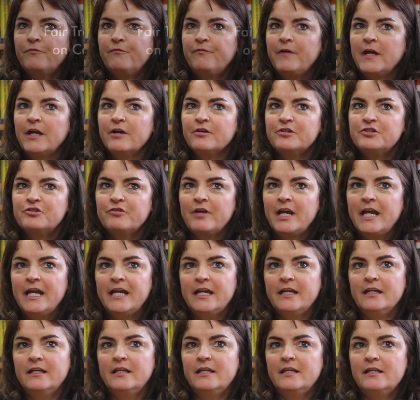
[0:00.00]
Fair
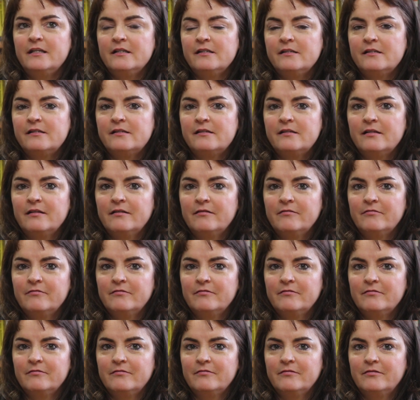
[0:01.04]
trade
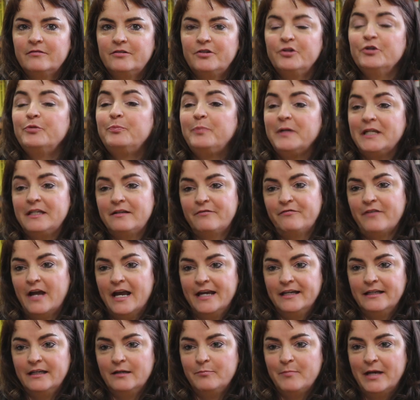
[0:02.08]
could be
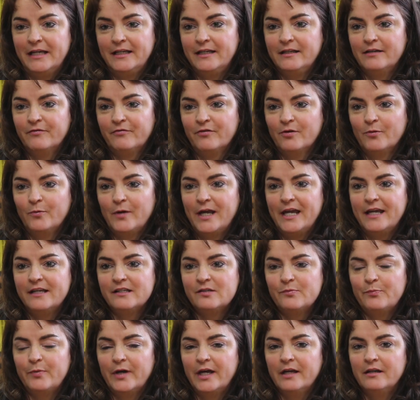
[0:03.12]
defined in many different
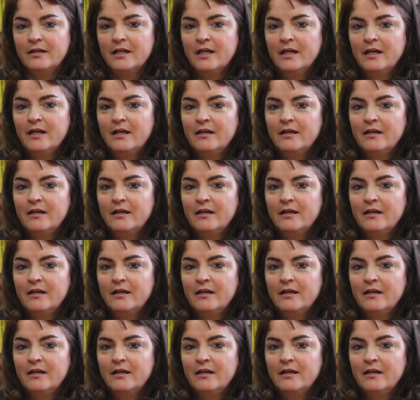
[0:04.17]
ways, but